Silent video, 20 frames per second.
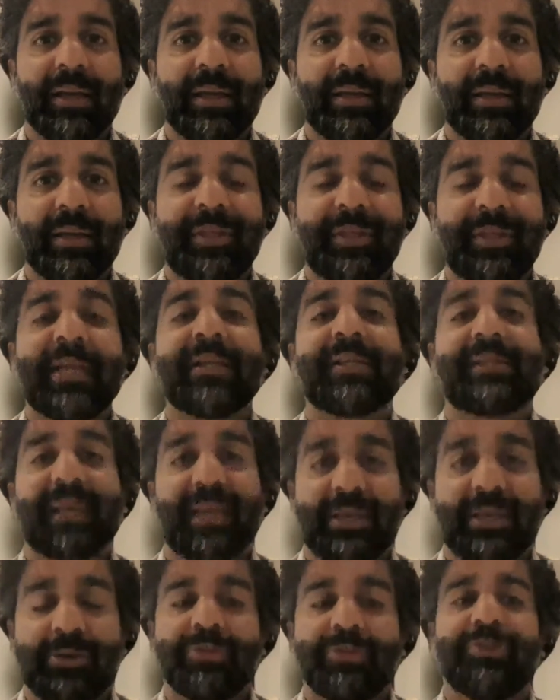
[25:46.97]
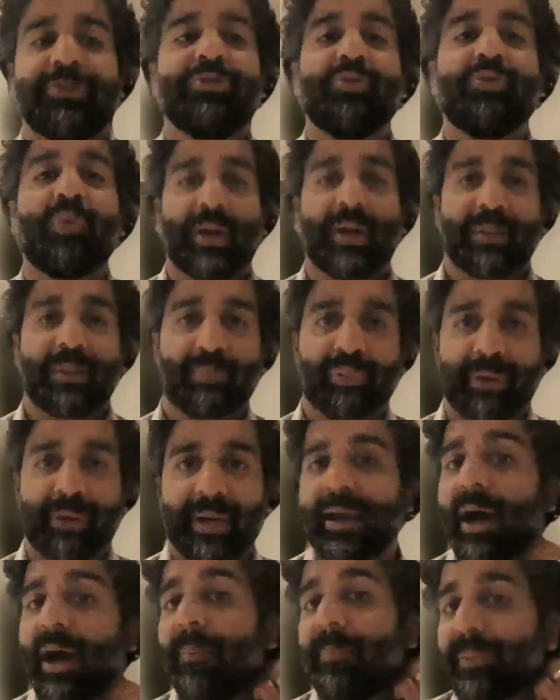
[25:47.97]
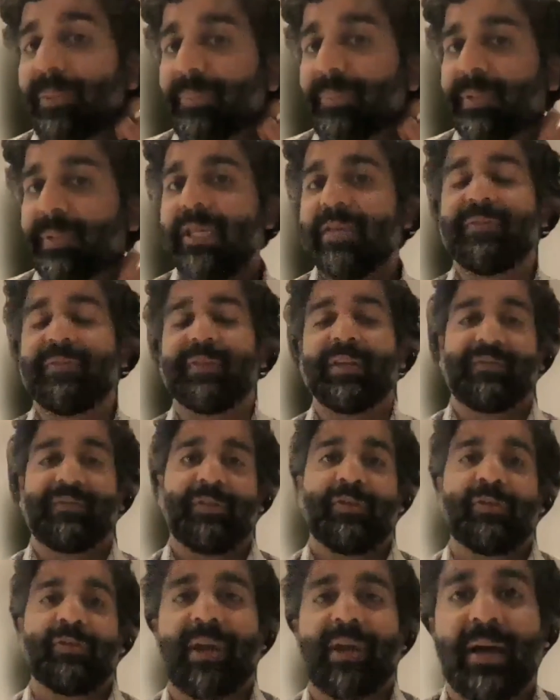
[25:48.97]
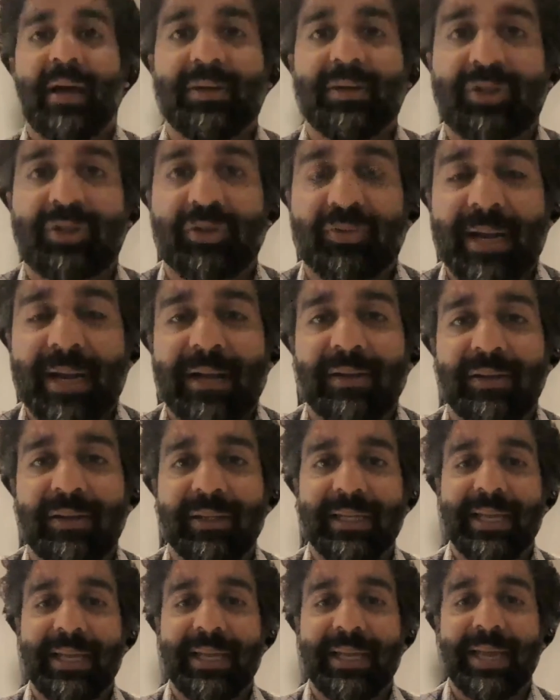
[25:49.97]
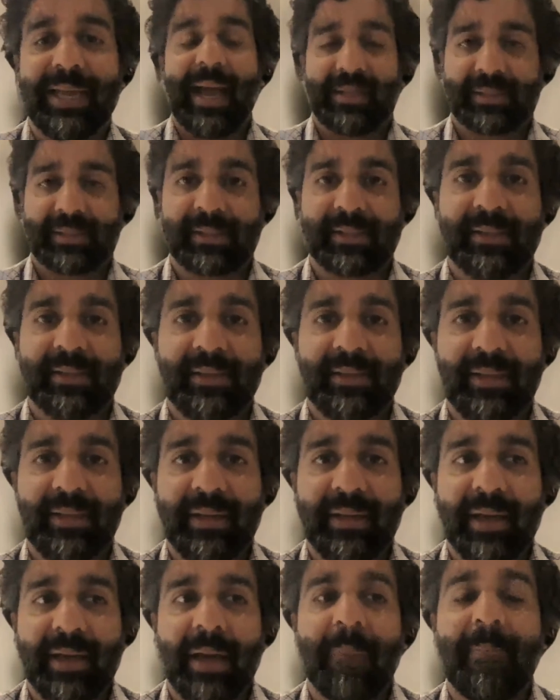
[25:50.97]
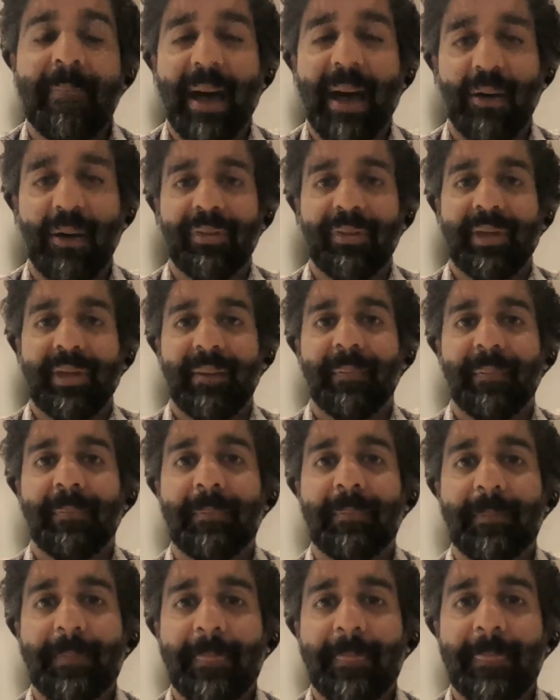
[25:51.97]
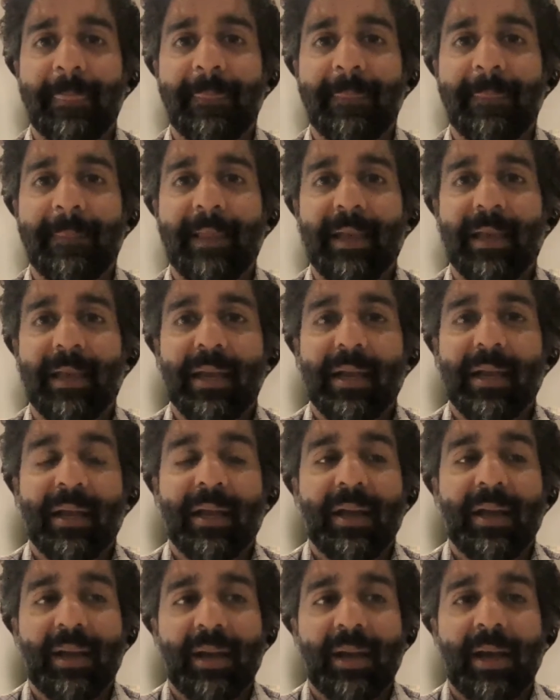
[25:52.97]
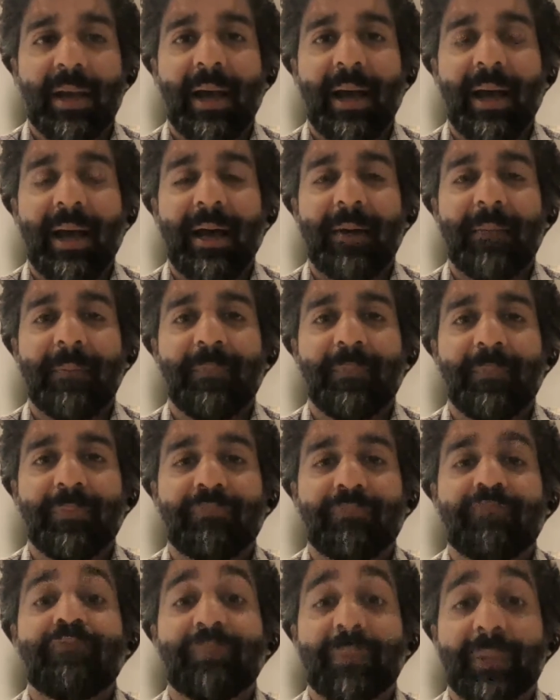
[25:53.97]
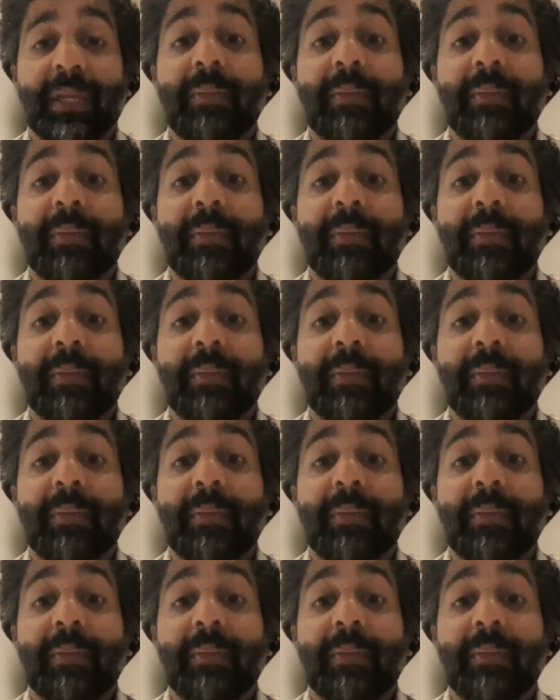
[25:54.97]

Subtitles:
things that you do want to bring up, even if you're not directly asked about them. Yeah,